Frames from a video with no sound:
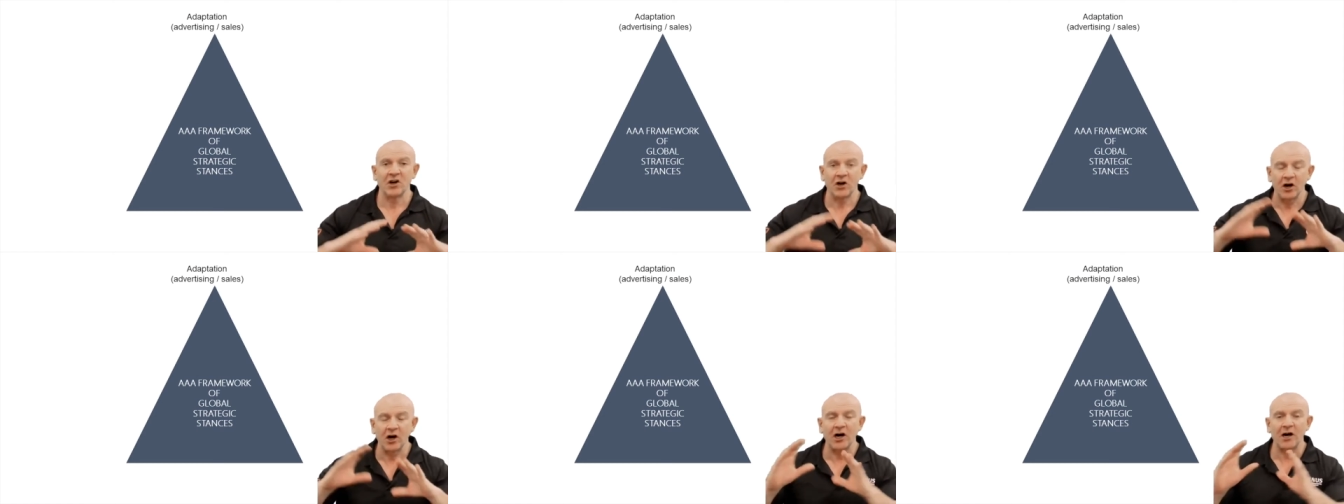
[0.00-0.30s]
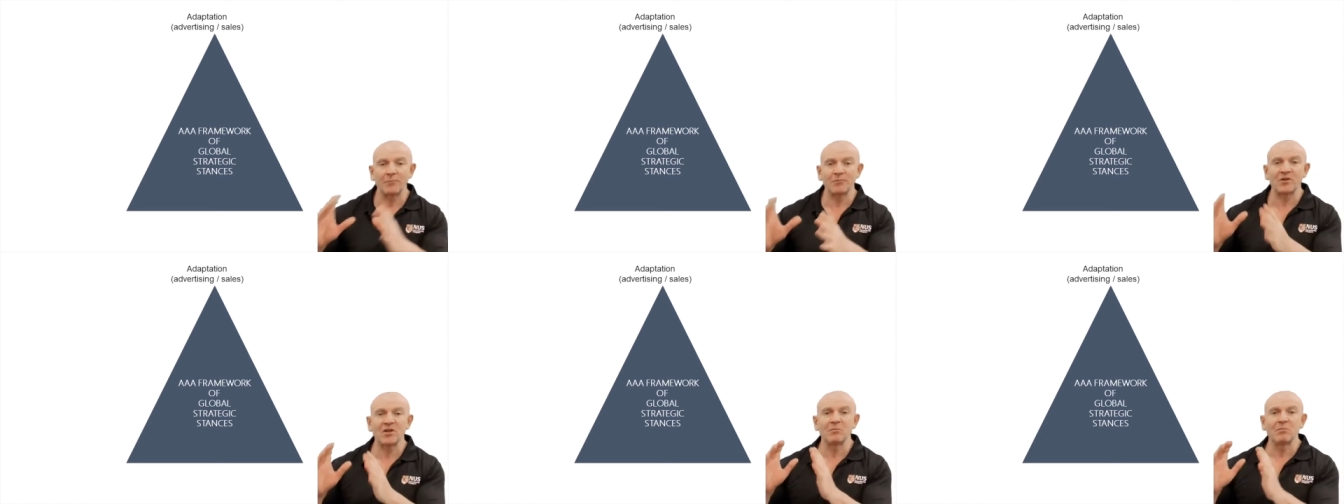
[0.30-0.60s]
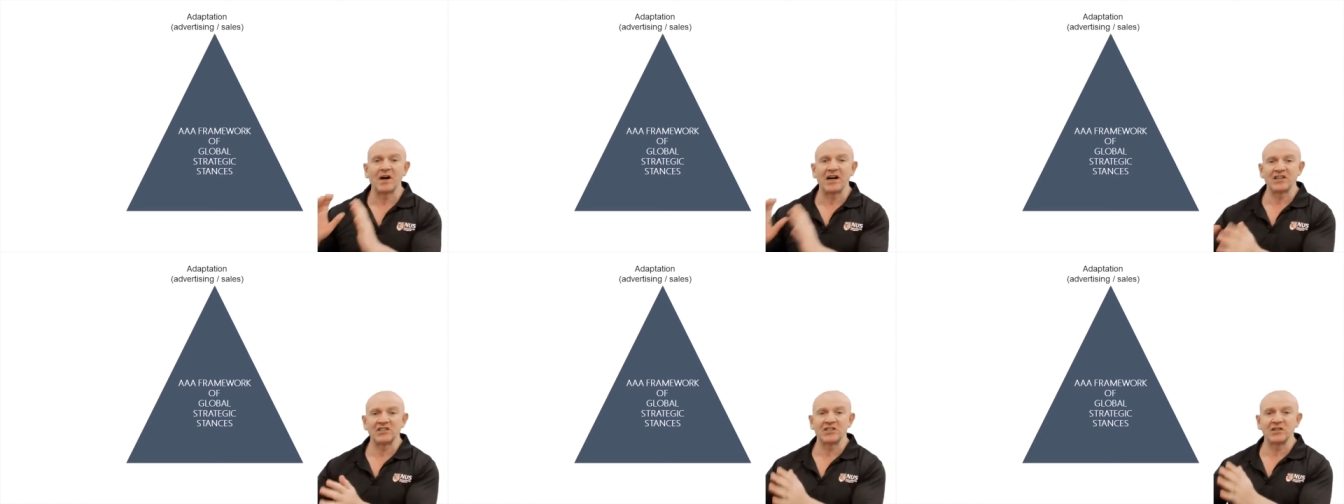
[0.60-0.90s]

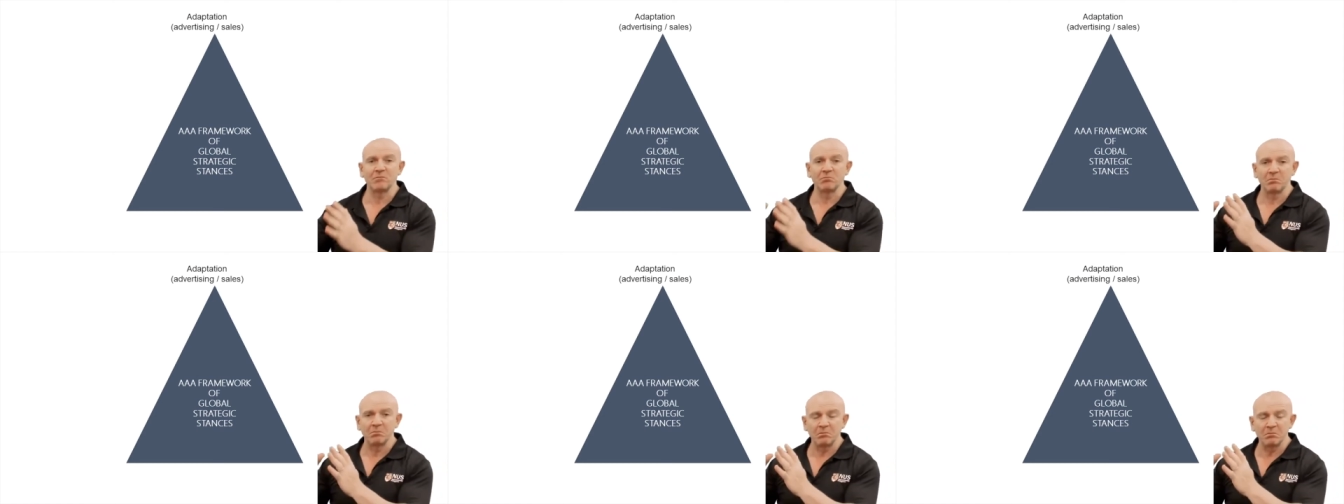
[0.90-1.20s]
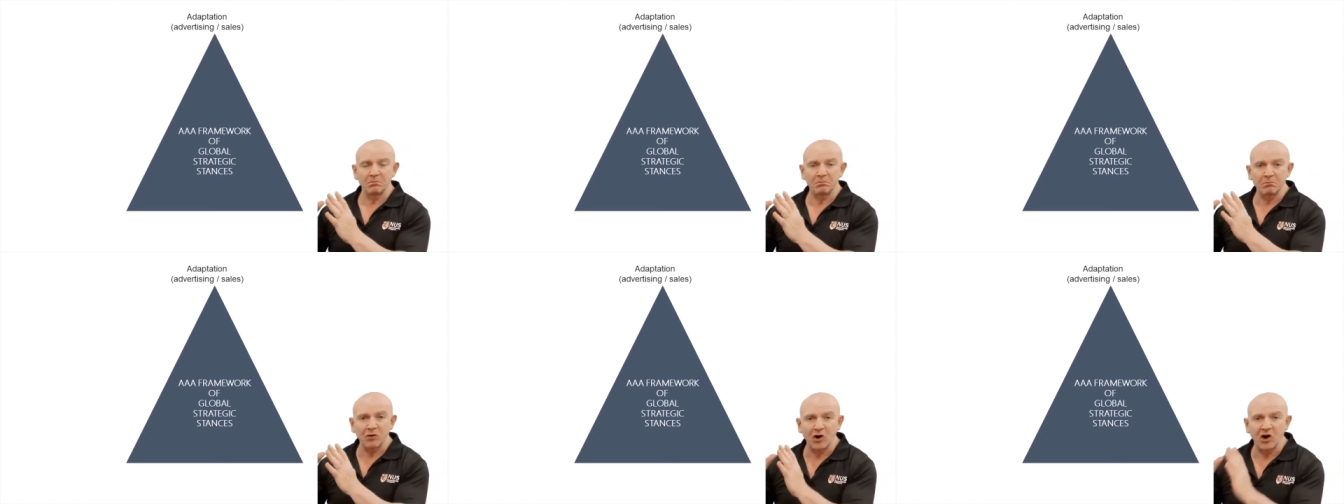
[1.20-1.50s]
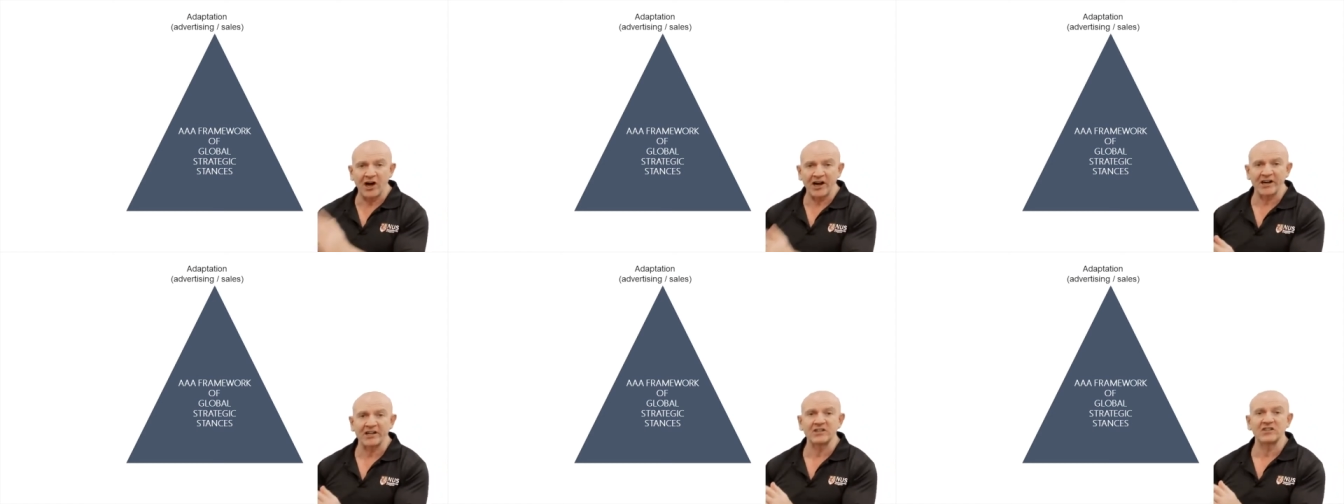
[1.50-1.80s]
Optimizing
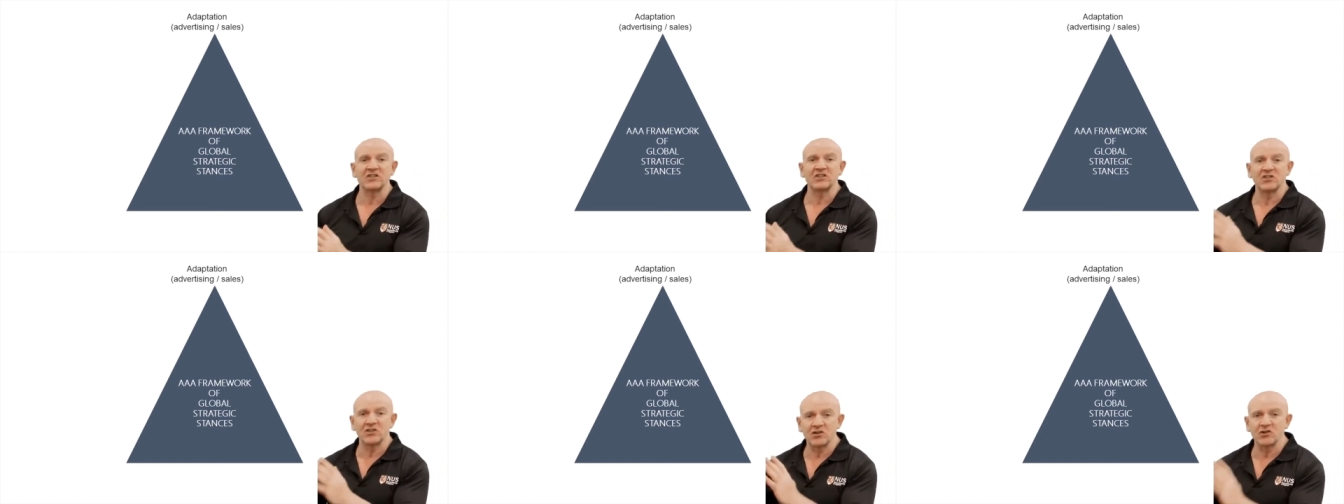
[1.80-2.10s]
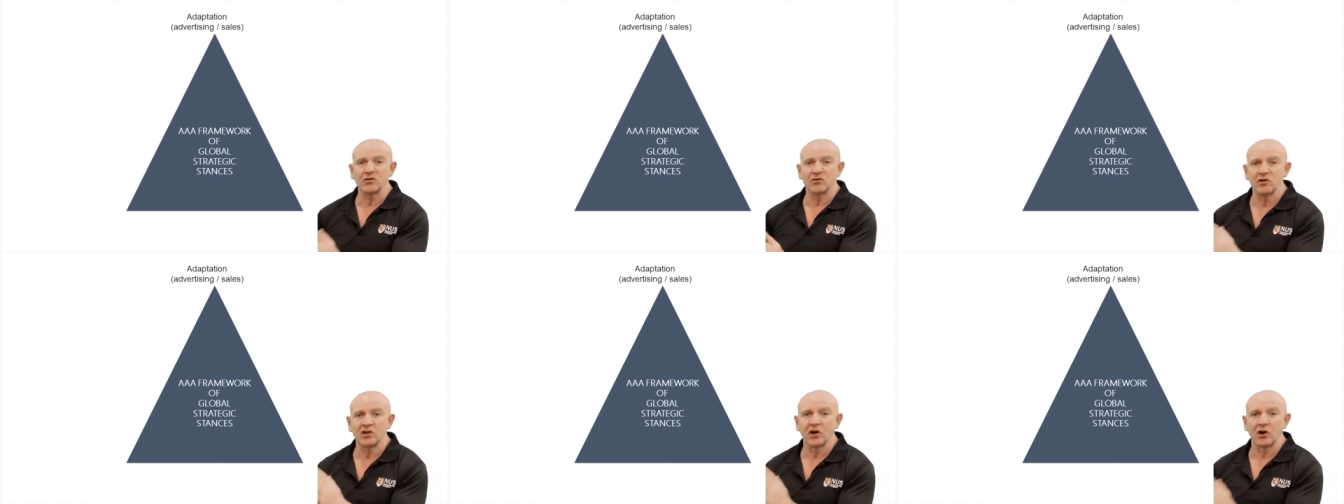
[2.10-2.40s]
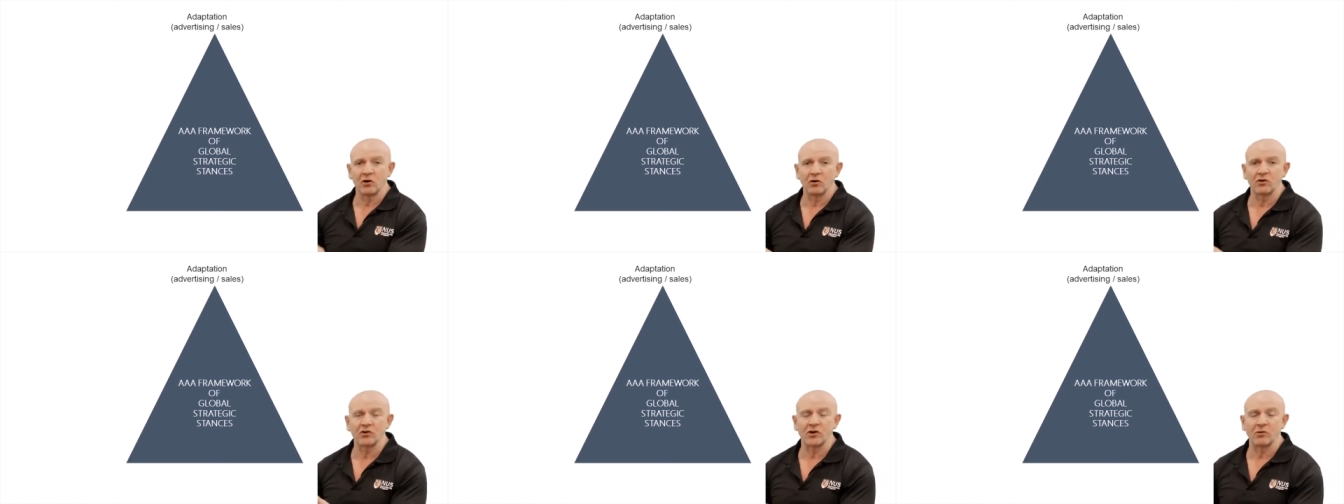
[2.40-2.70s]
products to the
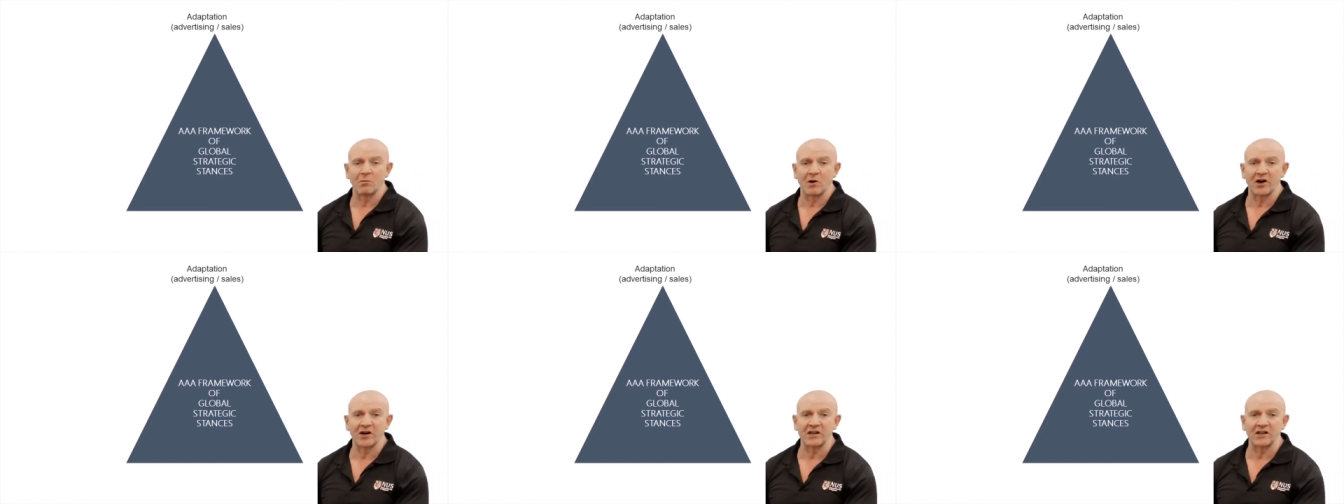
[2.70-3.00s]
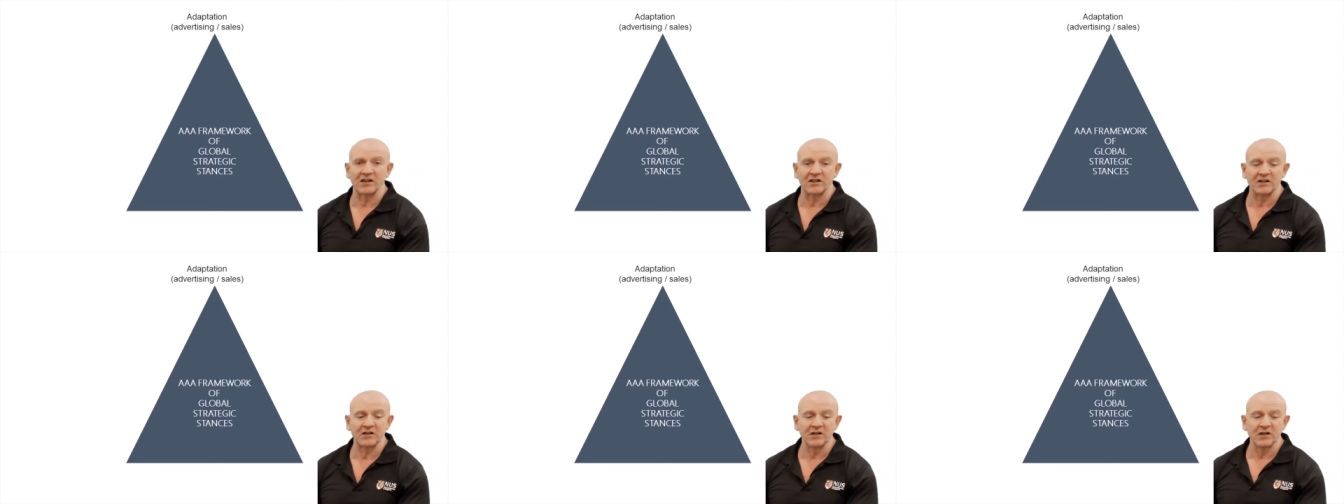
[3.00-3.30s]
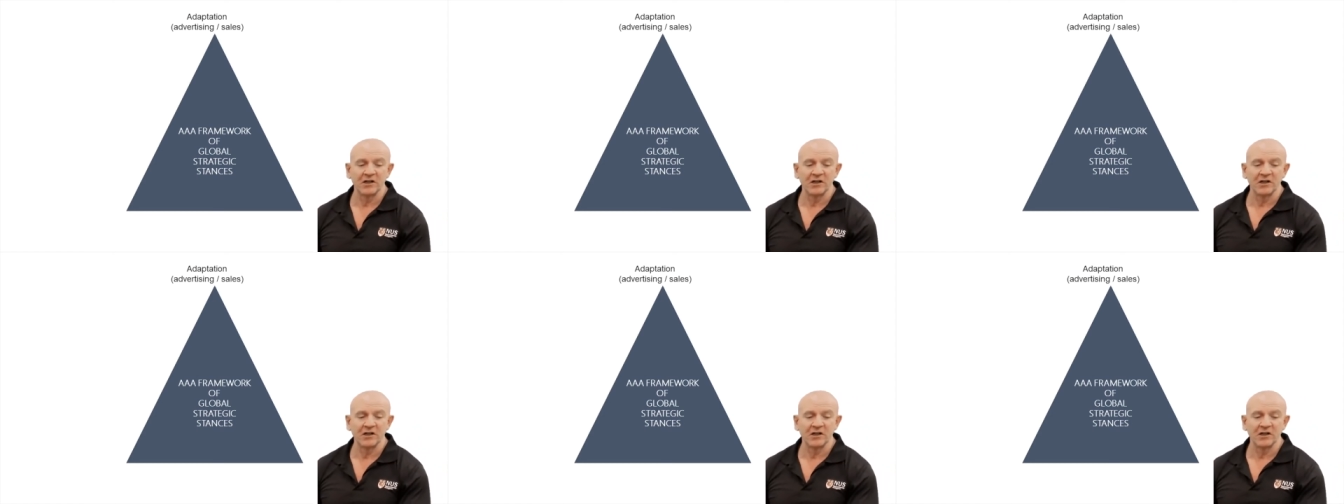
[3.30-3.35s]
local market.